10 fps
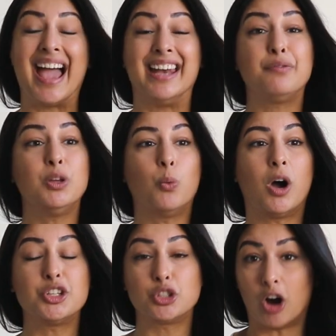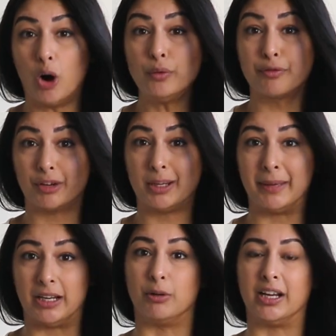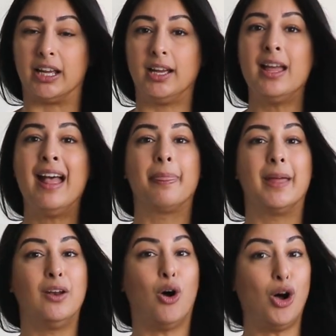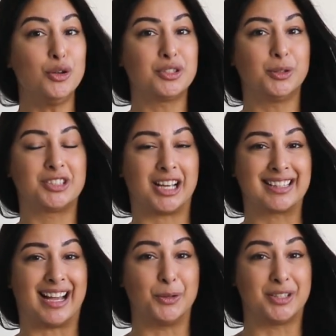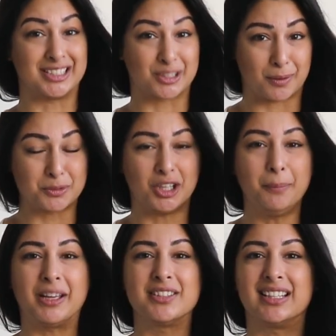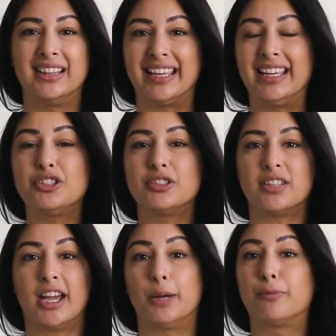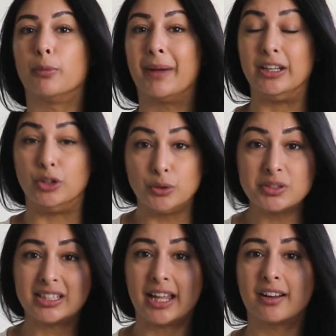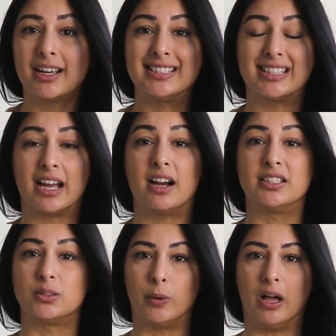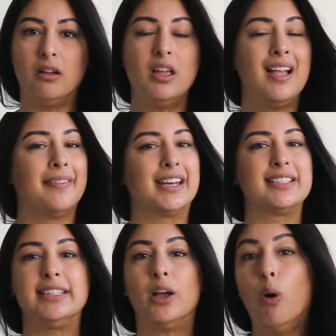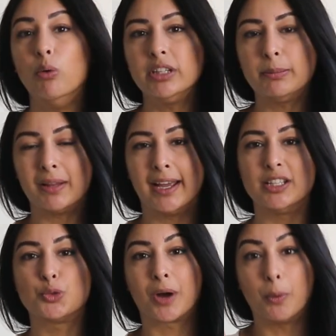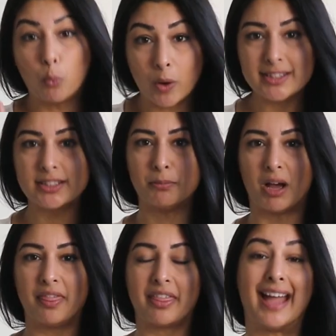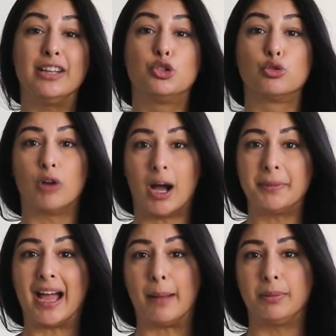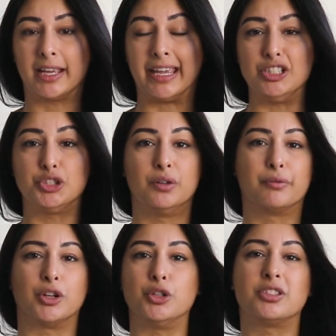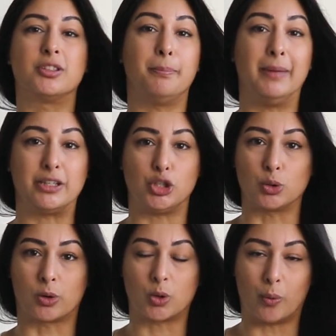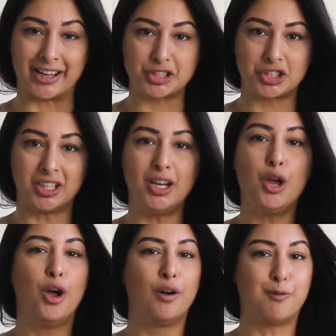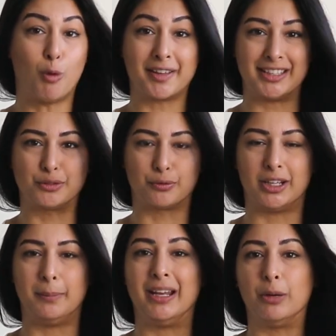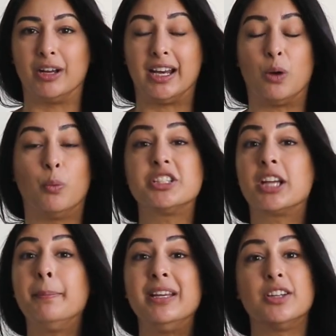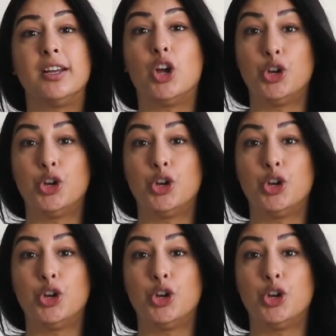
And if you want your own free mini reading, then also check out the description, because the link to sign up for my newsletter is there as well. That is the only place where once a month I drop the application for you to submit your question for this free mini reading, which can be done